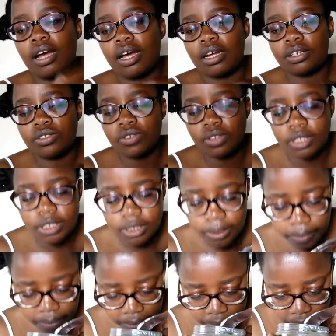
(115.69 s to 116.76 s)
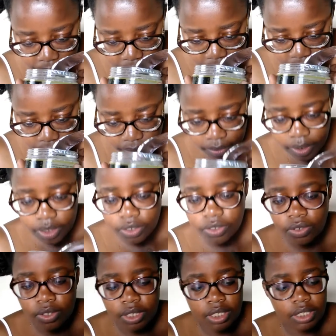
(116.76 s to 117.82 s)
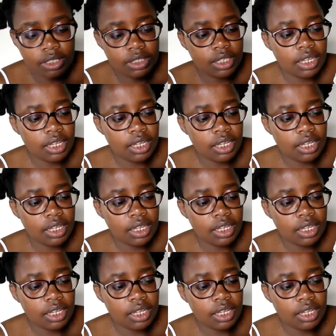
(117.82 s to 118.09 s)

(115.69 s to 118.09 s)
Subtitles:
to this,